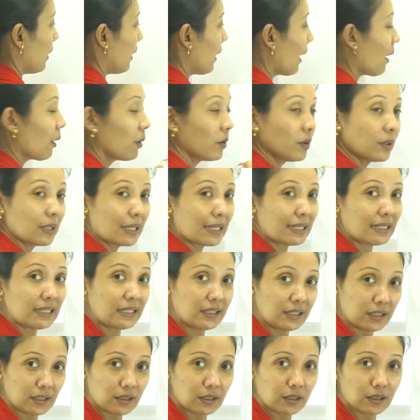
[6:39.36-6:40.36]
Now,
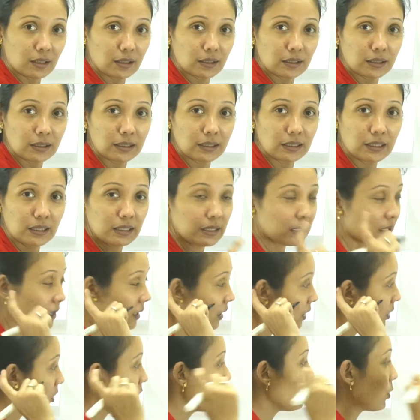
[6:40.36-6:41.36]
ear,
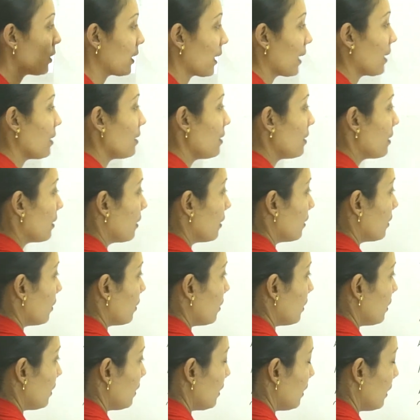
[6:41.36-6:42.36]
you can
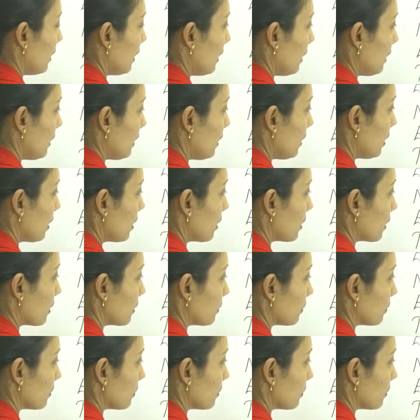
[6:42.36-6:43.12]
hear.